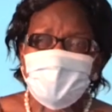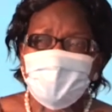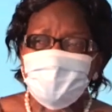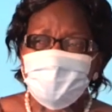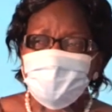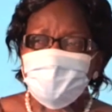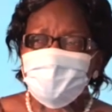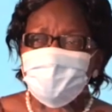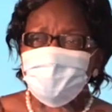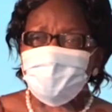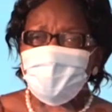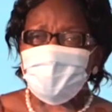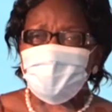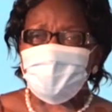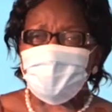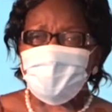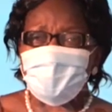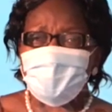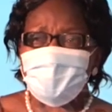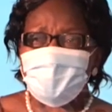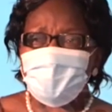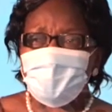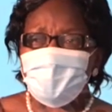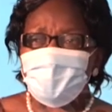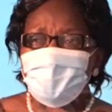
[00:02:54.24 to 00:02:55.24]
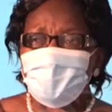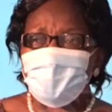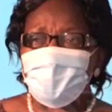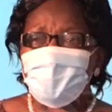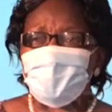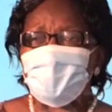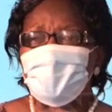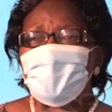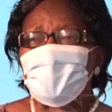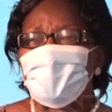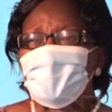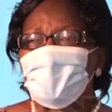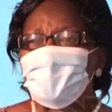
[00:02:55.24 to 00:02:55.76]
So
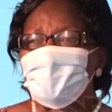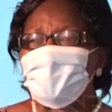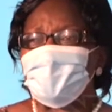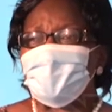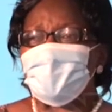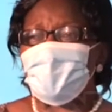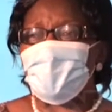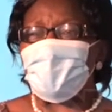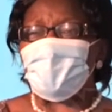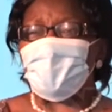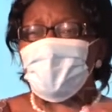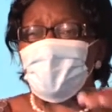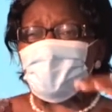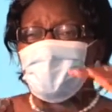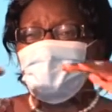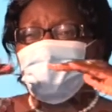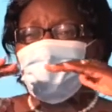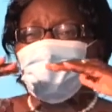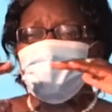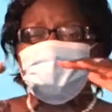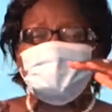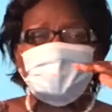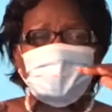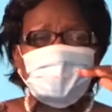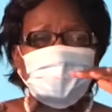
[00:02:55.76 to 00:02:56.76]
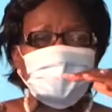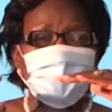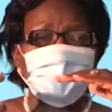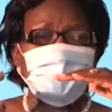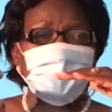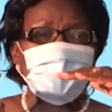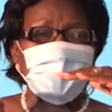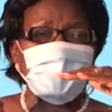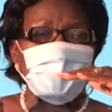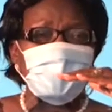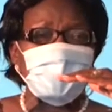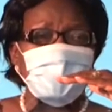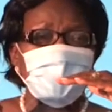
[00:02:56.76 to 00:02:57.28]
only three people
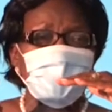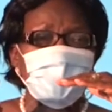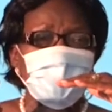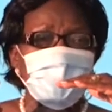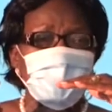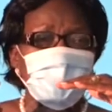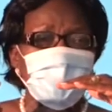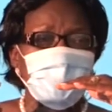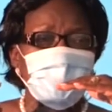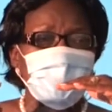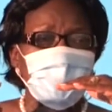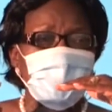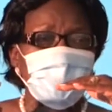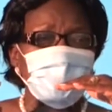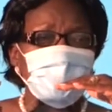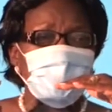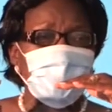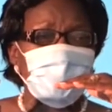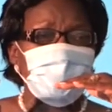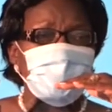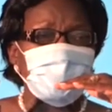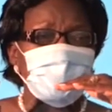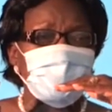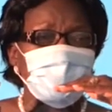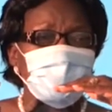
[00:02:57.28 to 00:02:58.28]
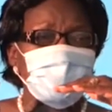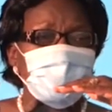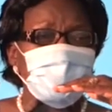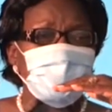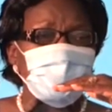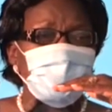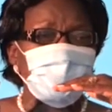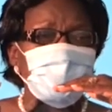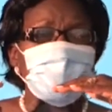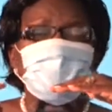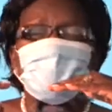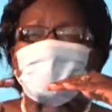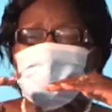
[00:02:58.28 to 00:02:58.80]
in that committee
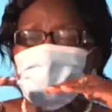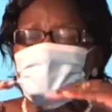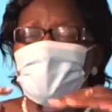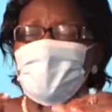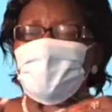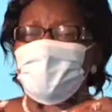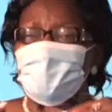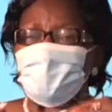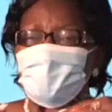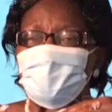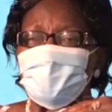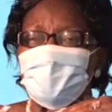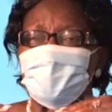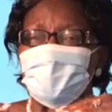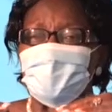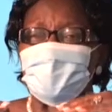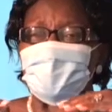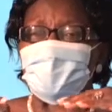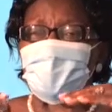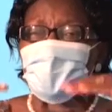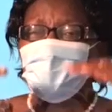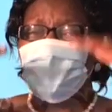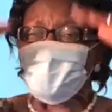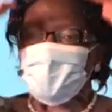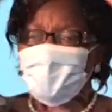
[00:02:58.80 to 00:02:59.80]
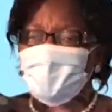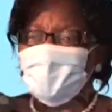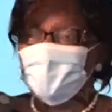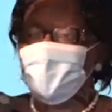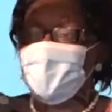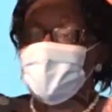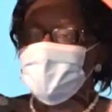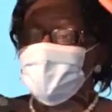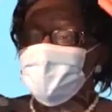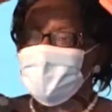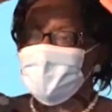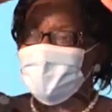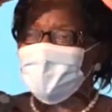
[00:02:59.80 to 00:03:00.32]
who chair that meeting, the
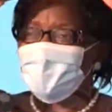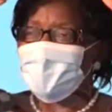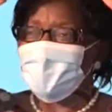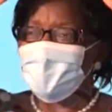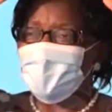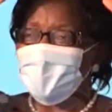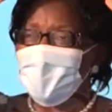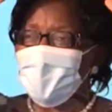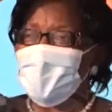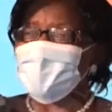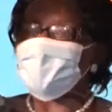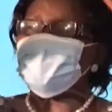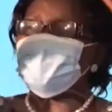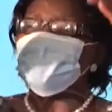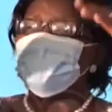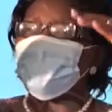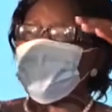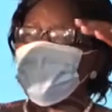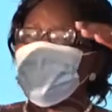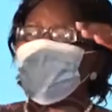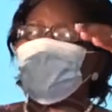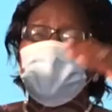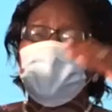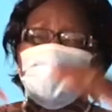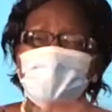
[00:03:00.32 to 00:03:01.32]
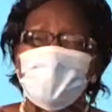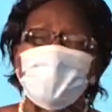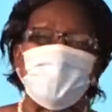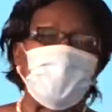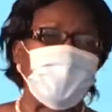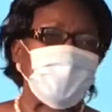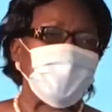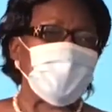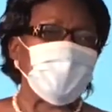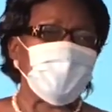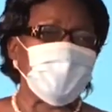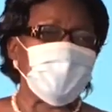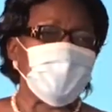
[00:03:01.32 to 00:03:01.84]
president, Haji Kigongo, and
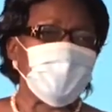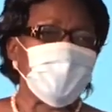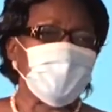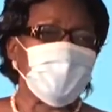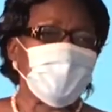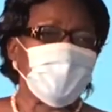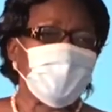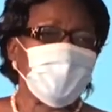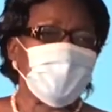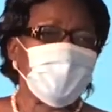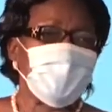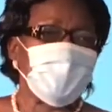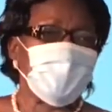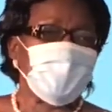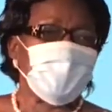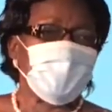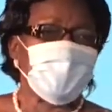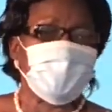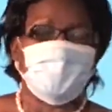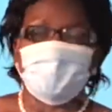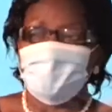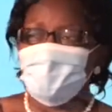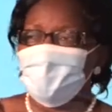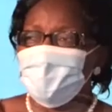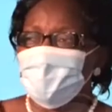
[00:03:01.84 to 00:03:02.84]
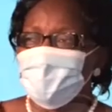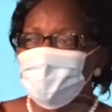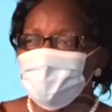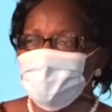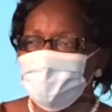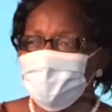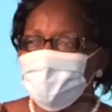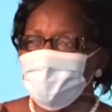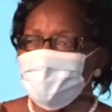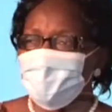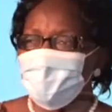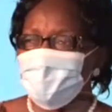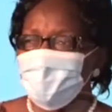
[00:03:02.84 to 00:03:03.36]
I.
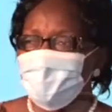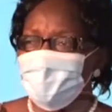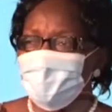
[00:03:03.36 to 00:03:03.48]
Yes.